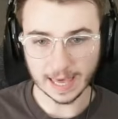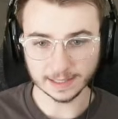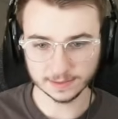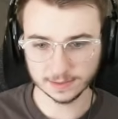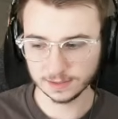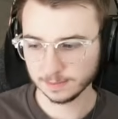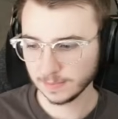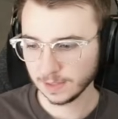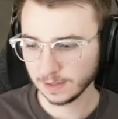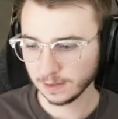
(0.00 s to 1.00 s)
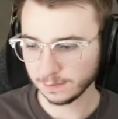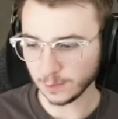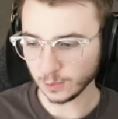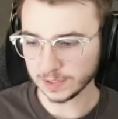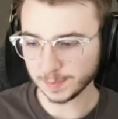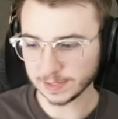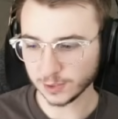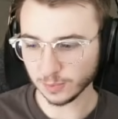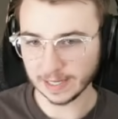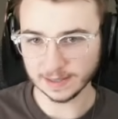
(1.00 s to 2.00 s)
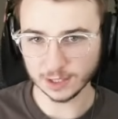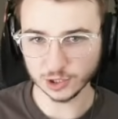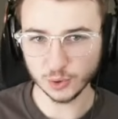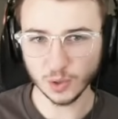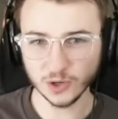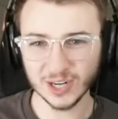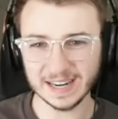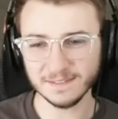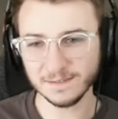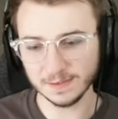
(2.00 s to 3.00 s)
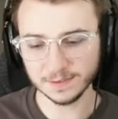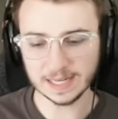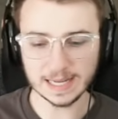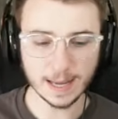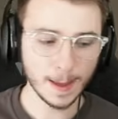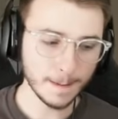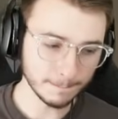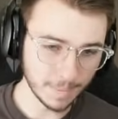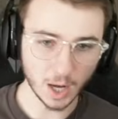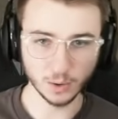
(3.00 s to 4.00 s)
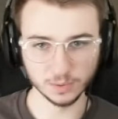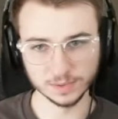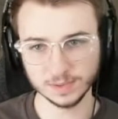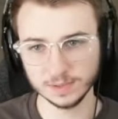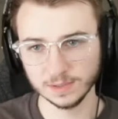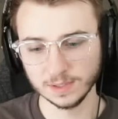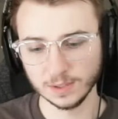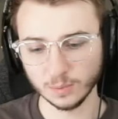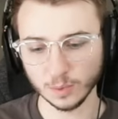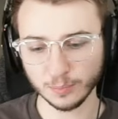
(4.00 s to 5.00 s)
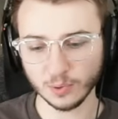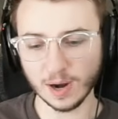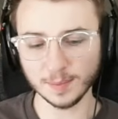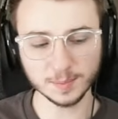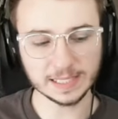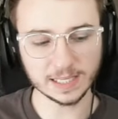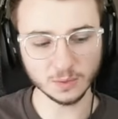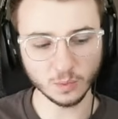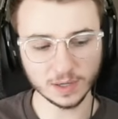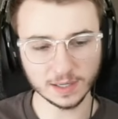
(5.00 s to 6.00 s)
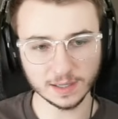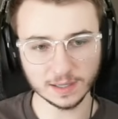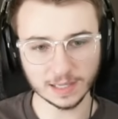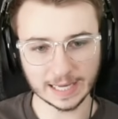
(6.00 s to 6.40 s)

Yes. Fuel dispenser right there, two hundred fifty bones. We're probably gonna wanna